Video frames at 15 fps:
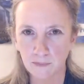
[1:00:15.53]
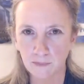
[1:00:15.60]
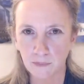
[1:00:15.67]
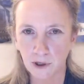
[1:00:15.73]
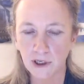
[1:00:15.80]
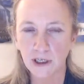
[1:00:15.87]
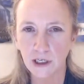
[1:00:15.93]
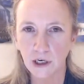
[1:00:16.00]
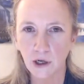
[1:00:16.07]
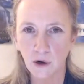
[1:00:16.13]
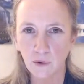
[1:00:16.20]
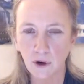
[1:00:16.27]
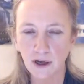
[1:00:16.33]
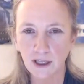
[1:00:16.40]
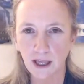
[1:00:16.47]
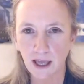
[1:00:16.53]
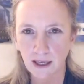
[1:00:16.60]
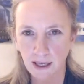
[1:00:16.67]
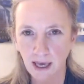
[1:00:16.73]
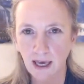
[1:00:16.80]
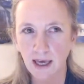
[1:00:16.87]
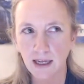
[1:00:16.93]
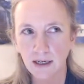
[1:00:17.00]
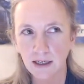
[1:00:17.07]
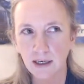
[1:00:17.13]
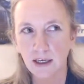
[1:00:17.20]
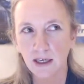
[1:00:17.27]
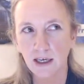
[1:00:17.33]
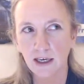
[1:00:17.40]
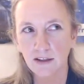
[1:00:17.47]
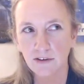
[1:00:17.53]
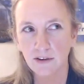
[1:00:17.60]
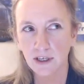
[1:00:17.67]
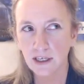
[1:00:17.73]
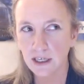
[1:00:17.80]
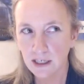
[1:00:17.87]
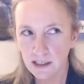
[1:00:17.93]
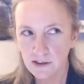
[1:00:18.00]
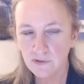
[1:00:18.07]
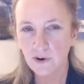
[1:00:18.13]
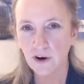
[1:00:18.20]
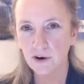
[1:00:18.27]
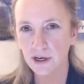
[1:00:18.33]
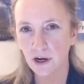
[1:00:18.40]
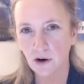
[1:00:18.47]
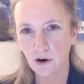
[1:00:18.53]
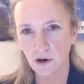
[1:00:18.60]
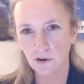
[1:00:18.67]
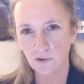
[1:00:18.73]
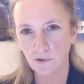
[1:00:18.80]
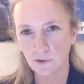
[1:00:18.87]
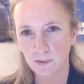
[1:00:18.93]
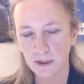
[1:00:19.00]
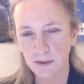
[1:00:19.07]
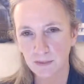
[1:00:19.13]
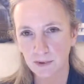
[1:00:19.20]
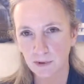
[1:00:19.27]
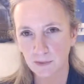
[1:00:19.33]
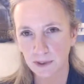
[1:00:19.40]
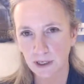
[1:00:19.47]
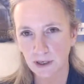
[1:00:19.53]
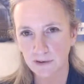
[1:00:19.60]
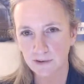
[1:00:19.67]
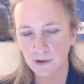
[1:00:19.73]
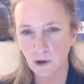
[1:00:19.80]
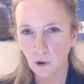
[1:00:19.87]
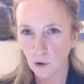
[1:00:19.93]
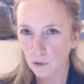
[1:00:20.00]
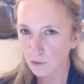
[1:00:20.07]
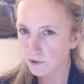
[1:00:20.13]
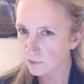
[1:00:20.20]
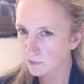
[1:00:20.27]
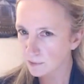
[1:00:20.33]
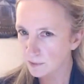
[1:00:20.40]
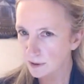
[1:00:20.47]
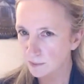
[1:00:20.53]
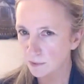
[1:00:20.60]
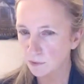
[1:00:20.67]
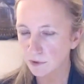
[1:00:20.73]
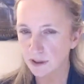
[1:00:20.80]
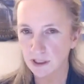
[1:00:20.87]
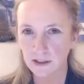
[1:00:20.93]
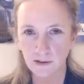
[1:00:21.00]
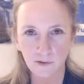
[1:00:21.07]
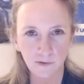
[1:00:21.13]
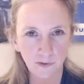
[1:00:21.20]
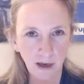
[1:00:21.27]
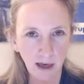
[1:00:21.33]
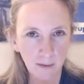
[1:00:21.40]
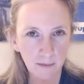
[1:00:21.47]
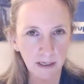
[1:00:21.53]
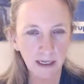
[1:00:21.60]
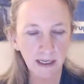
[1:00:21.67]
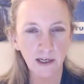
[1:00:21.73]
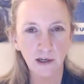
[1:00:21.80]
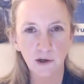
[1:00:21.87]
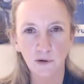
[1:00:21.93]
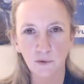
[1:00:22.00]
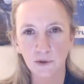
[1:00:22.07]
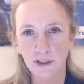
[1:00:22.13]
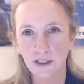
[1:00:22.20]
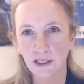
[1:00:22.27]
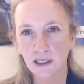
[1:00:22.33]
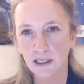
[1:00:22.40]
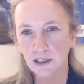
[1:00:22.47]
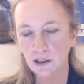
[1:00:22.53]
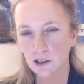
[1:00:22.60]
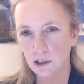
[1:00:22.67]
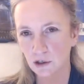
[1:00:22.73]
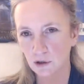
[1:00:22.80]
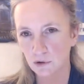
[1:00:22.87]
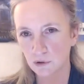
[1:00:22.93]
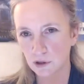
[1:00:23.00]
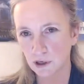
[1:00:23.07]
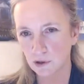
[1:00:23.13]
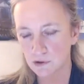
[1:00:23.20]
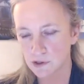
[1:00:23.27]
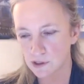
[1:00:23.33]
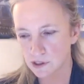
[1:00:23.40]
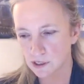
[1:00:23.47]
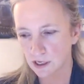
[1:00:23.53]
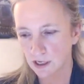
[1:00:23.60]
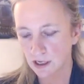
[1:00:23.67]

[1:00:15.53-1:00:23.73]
but, you know, again, it is very hard for people, because there'll always be people within the family or within, you know, close